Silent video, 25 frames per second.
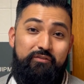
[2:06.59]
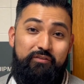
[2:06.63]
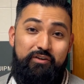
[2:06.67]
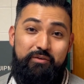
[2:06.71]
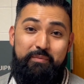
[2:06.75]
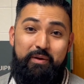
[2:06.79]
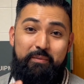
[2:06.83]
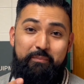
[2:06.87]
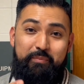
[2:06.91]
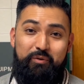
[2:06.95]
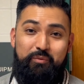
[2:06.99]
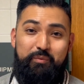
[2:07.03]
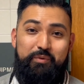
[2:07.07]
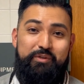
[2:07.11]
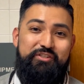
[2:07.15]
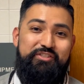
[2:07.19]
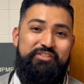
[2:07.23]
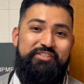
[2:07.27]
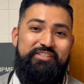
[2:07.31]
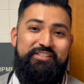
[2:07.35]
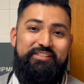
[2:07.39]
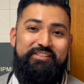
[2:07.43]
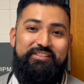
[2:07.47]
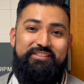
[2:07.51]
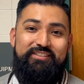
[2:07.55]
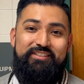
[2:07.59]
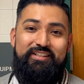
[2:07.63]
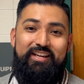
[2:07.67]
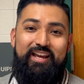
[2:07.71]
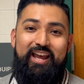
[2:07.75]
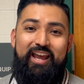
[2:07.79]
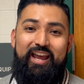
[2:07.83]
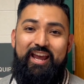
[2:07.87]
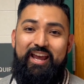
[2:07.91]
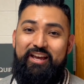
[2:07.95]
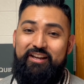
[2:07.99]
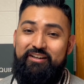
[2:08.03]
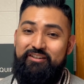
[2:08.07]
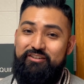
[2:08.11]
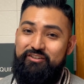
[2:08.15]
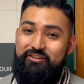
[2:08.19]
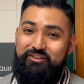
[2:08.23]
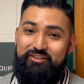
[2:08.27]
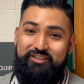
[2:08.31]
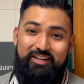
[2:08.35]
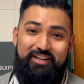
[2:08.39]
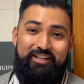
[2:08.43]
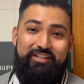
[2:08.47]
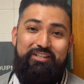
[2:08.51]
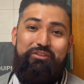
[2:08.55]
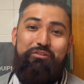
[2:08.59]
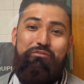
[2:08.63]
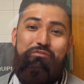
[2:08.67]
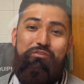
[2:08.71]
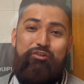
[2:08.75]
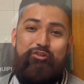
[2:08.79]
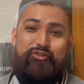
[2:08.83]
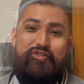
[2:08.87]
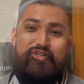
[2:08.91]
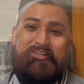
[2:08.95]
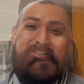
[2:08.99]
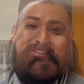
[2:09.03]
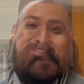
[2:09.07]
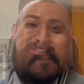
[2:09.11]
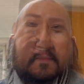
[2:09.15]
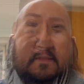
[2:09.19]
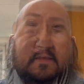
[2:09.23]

Remember Wilson, and good luck in the future.